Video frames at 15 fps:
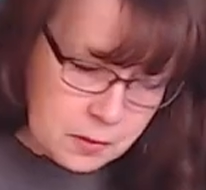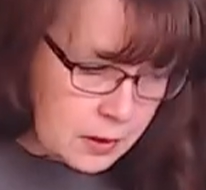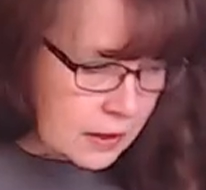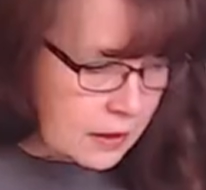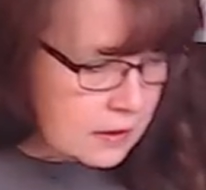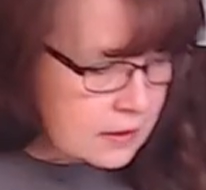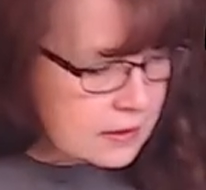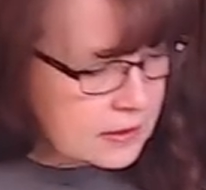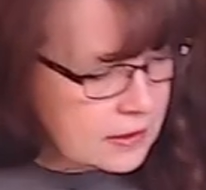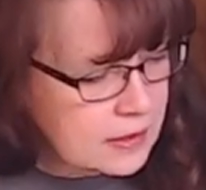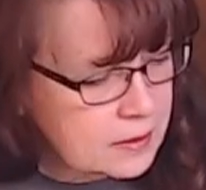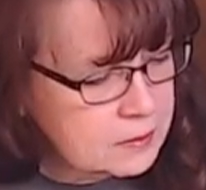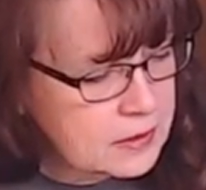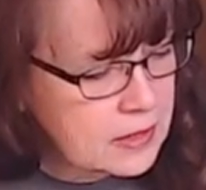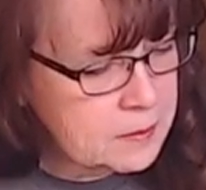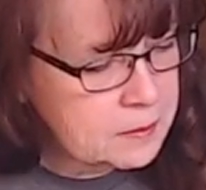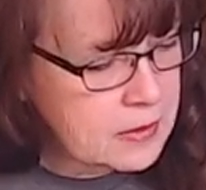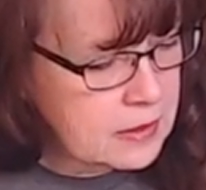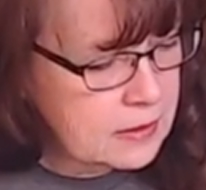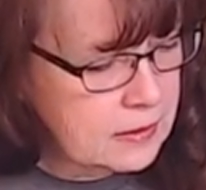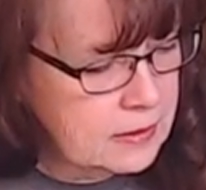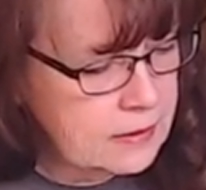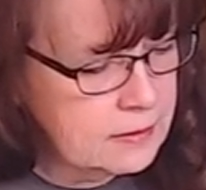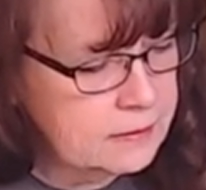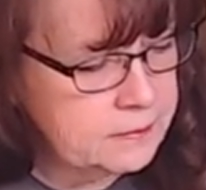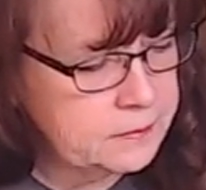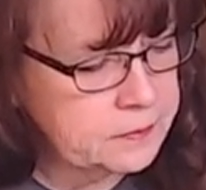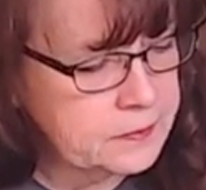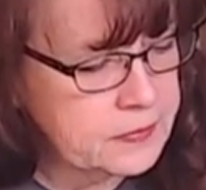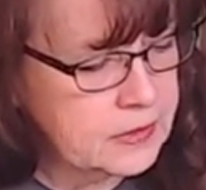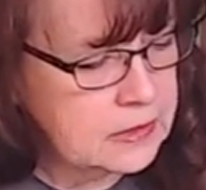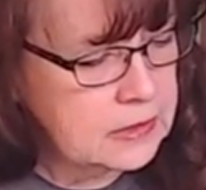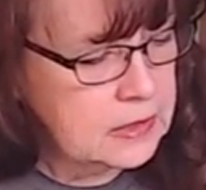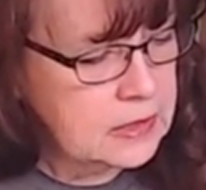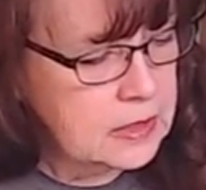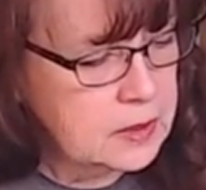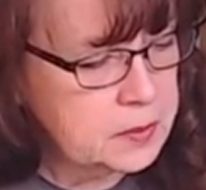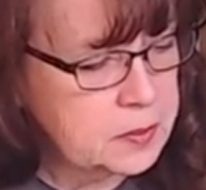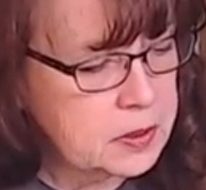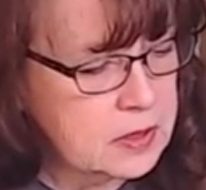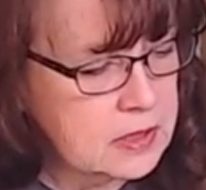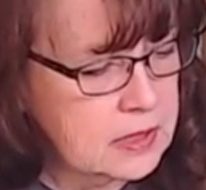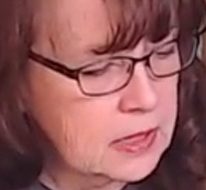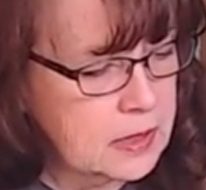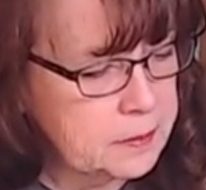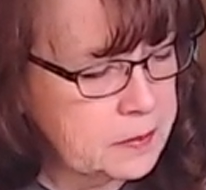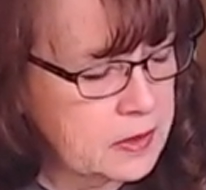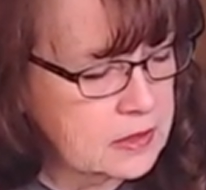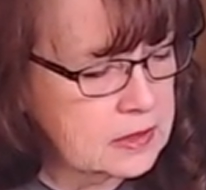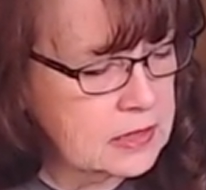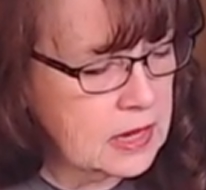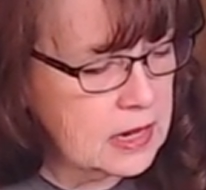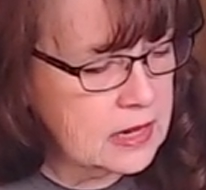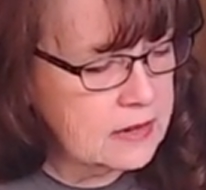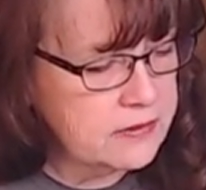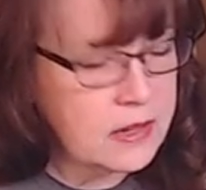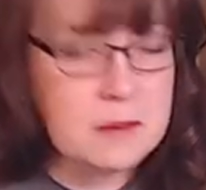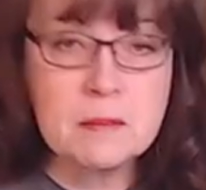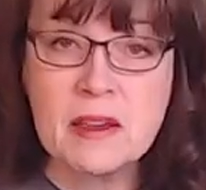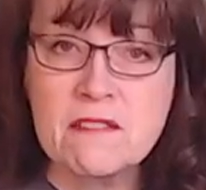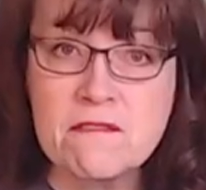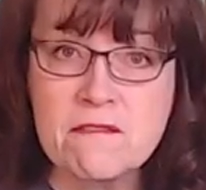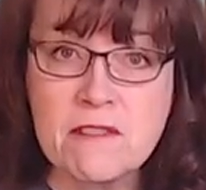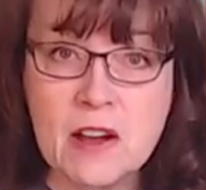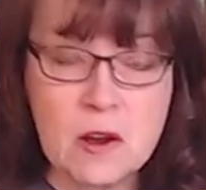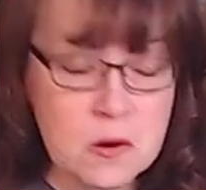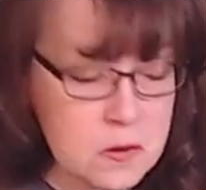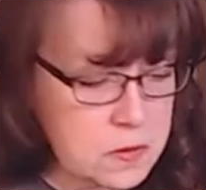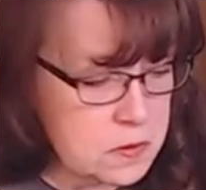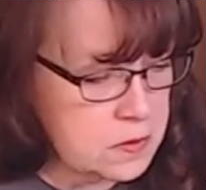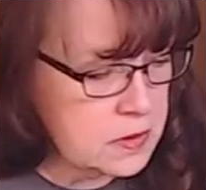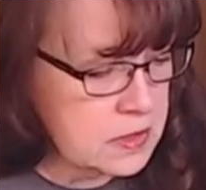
Welcome. Let me pull up the live on my phone.